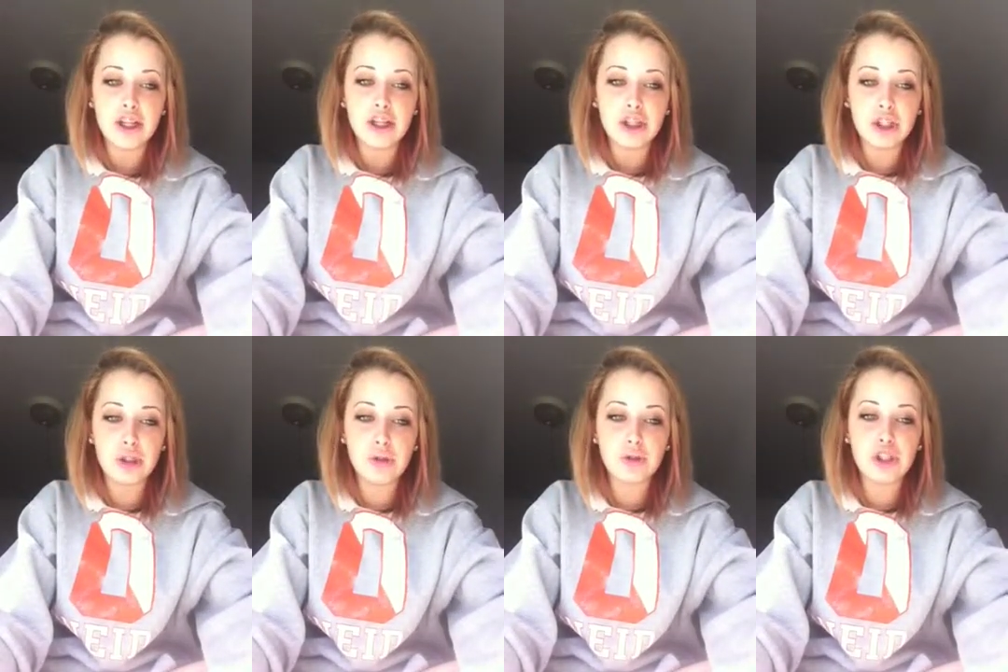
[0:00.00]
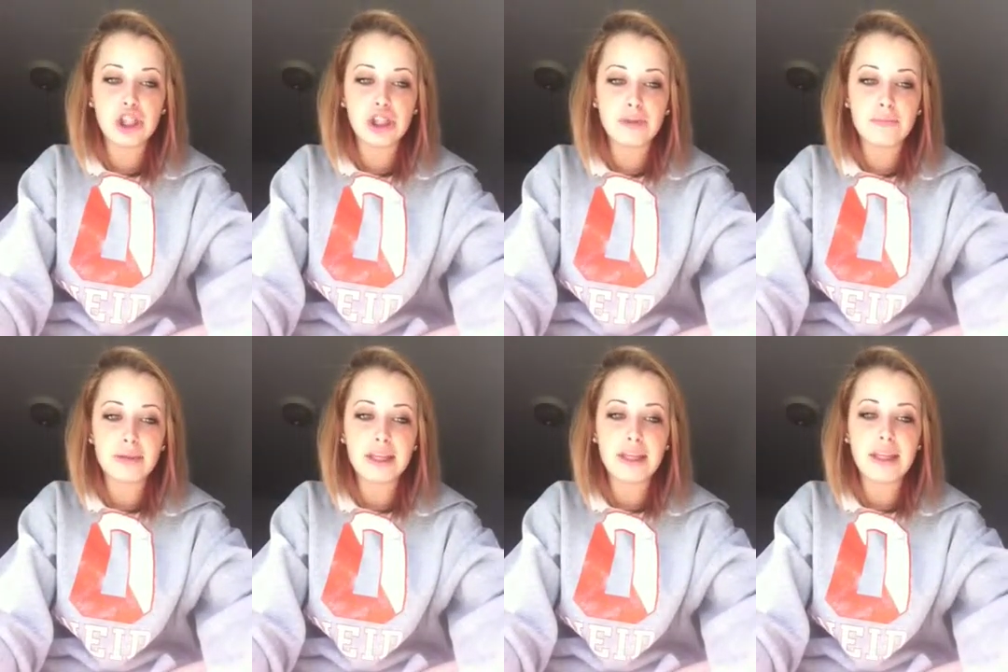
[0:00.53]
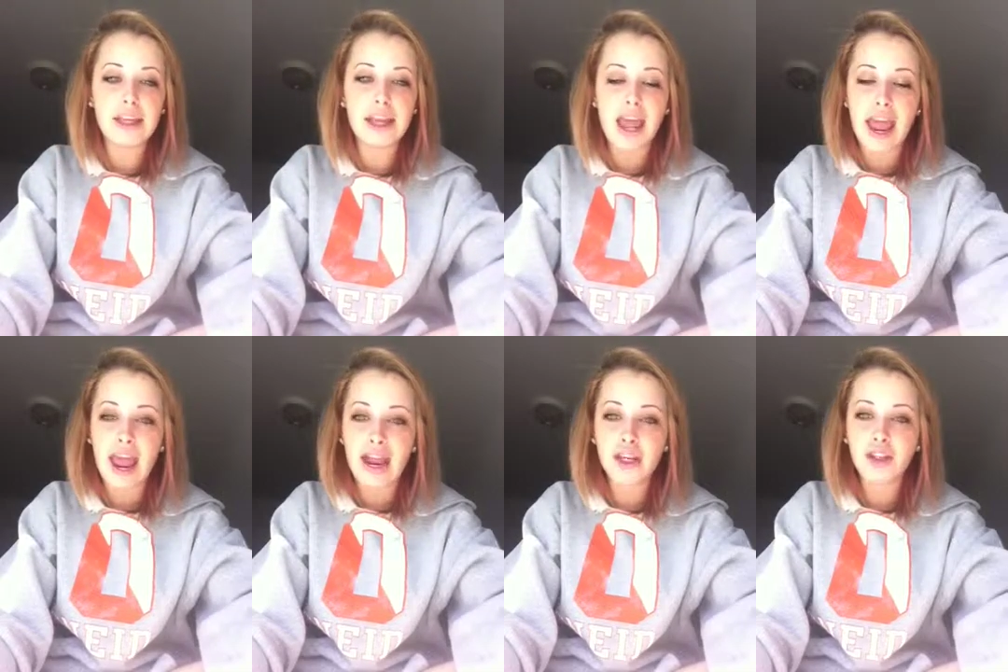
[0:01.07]
you should be
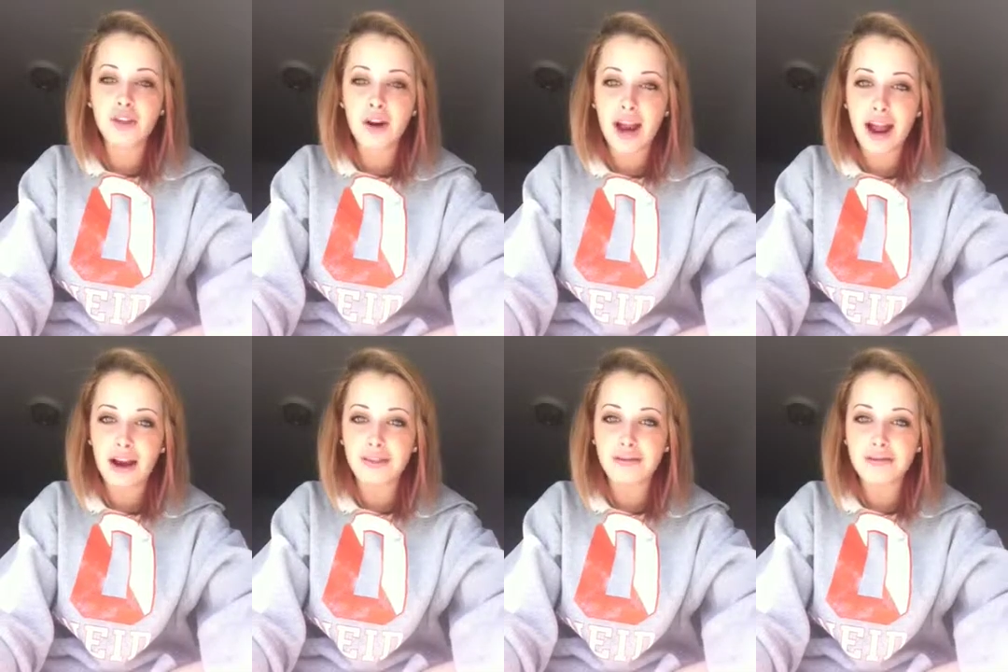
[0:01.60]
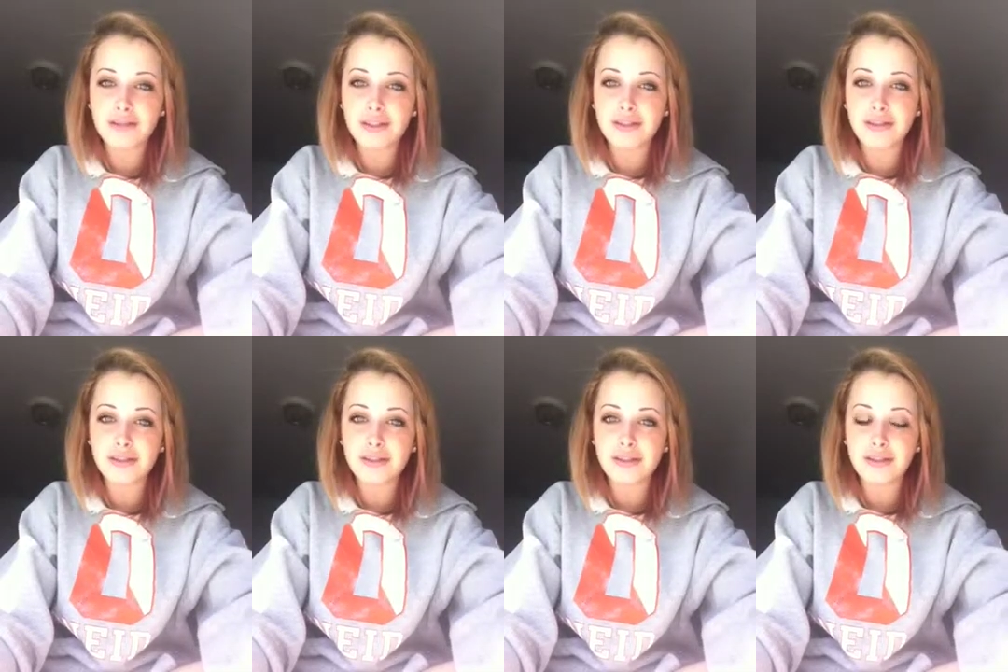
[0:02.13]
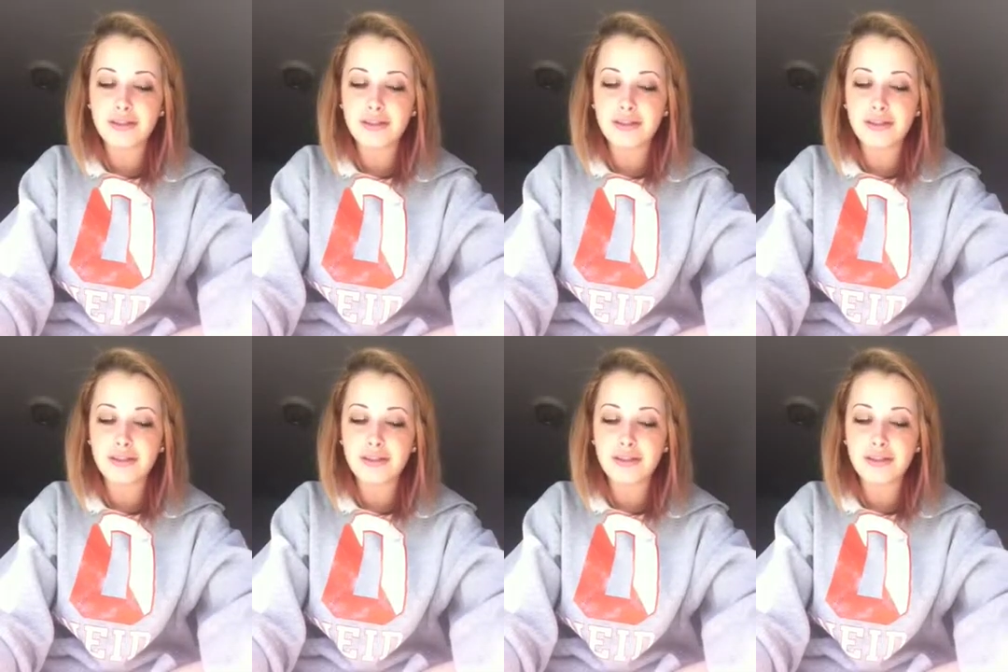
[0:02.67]
at your house,